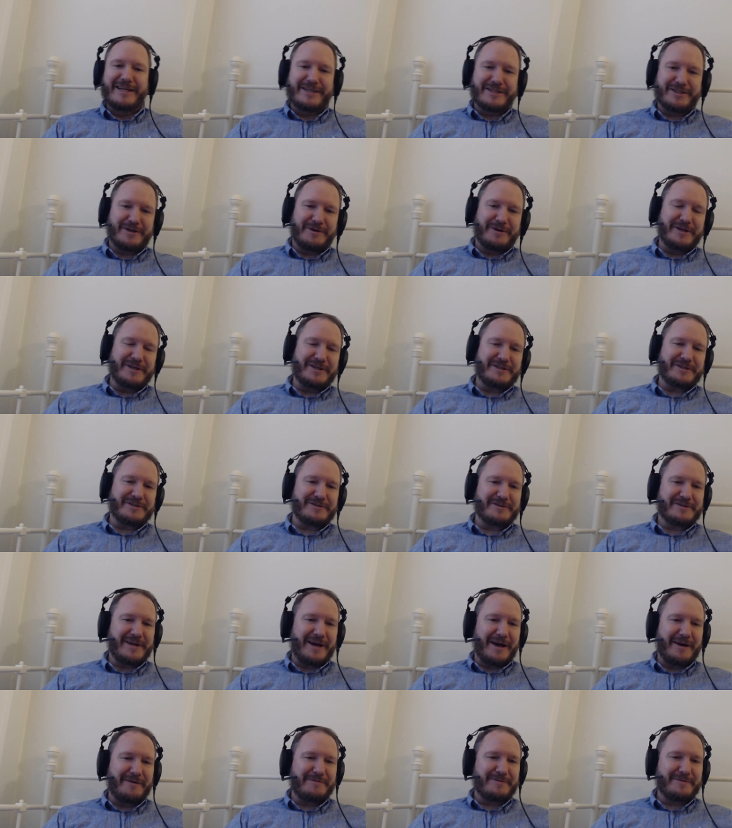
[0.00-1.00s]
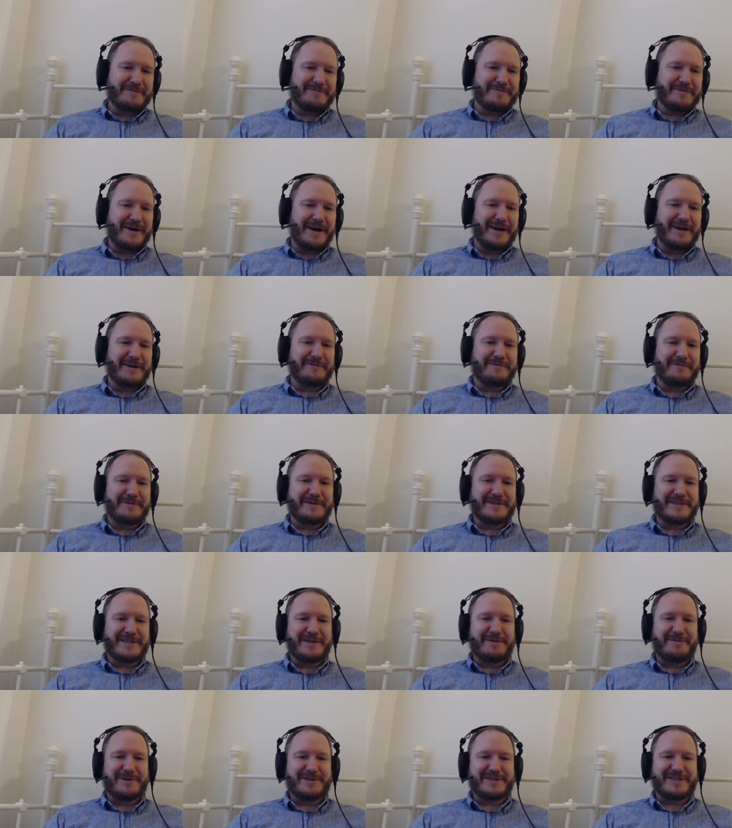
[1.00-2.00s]
So I would kind of
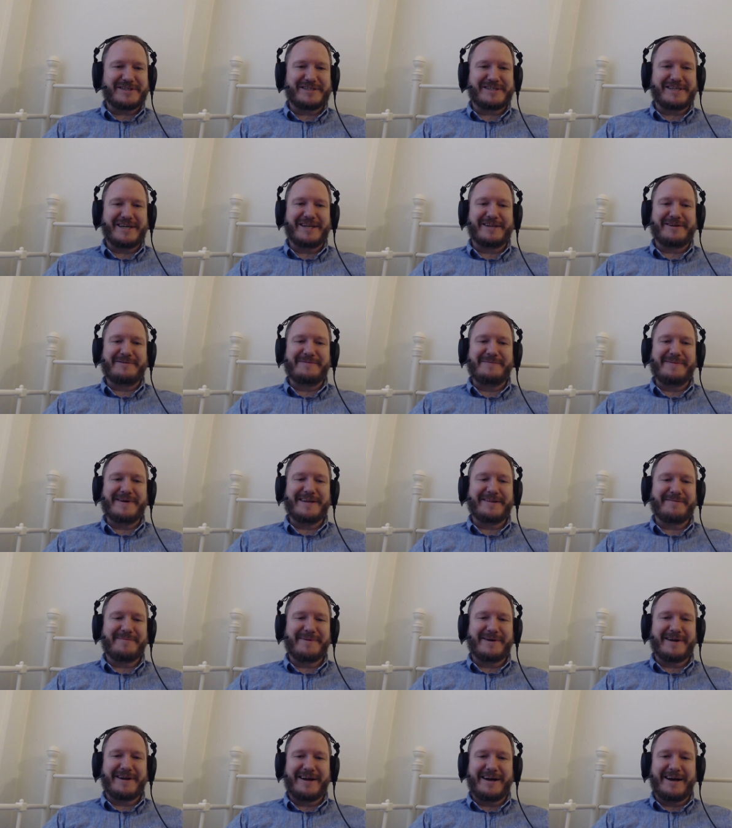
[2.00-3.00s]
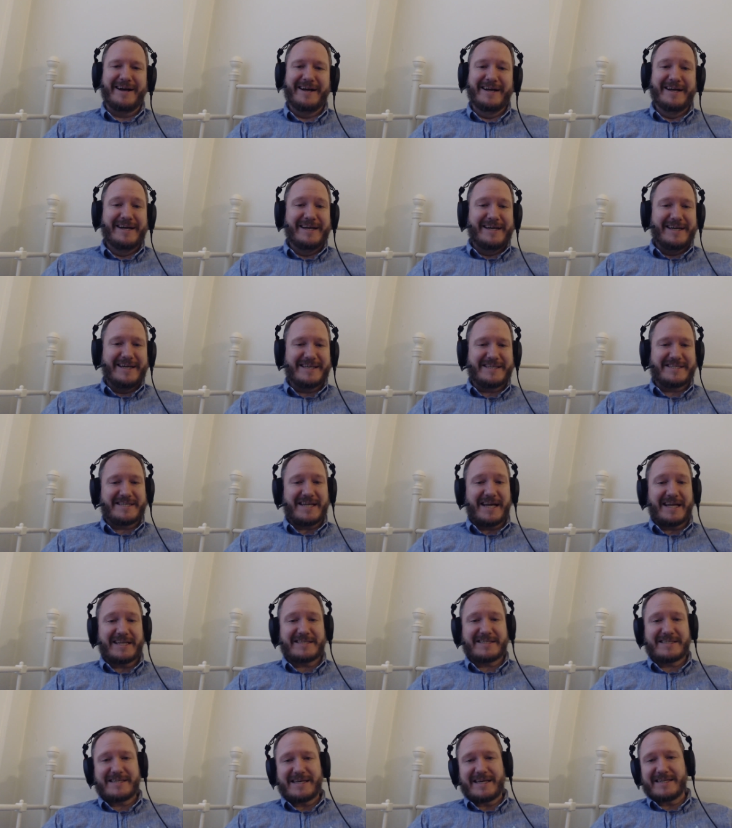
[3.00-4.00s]
wish he was a centre mid, but his
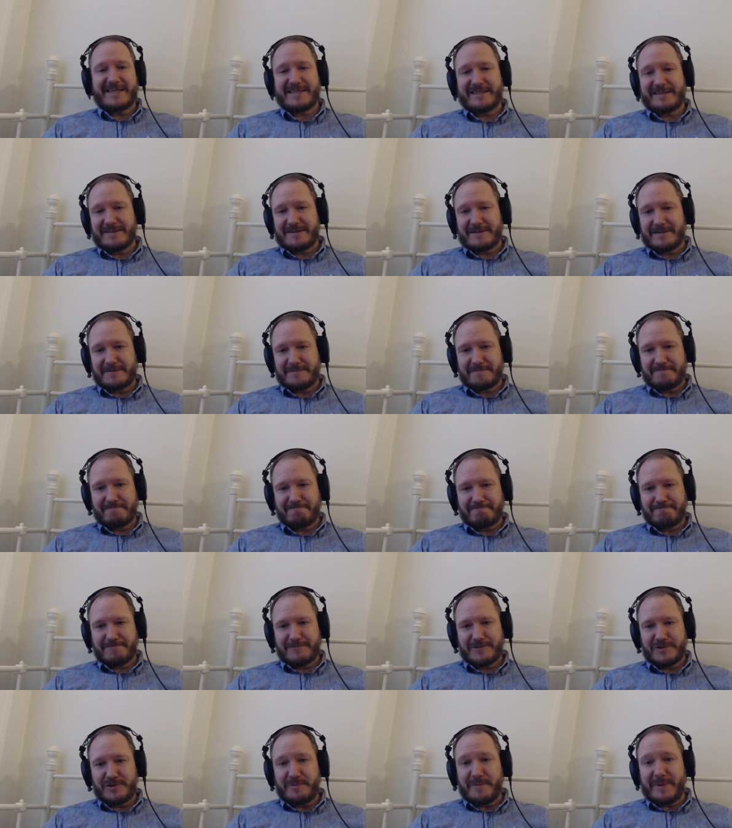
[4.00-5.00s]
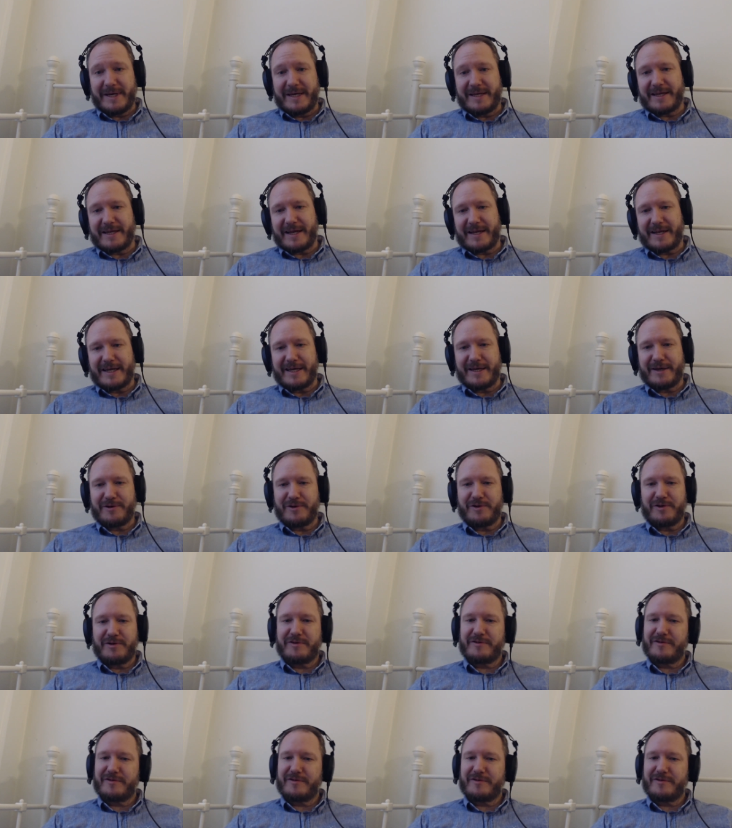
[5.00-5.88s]
stats says to me that he could